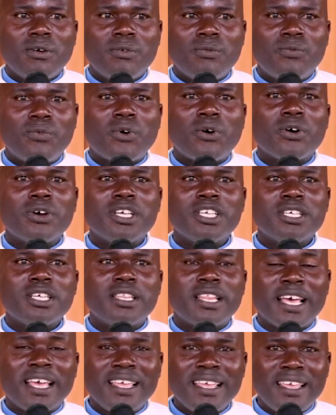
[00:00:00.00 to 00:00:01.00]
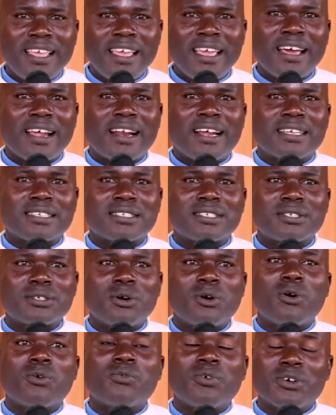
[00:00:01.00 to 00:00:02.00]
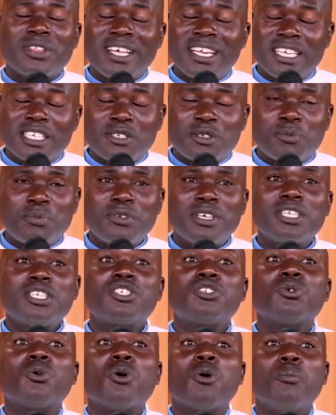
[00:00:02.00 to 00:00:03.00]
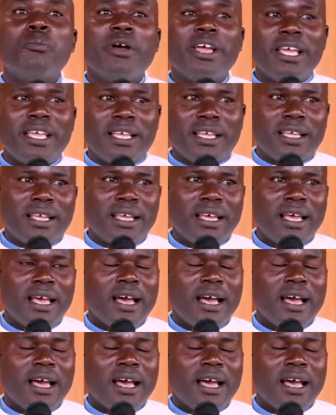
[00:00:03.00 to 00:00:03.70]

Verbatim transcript: for the hearers or for the recipient to obey.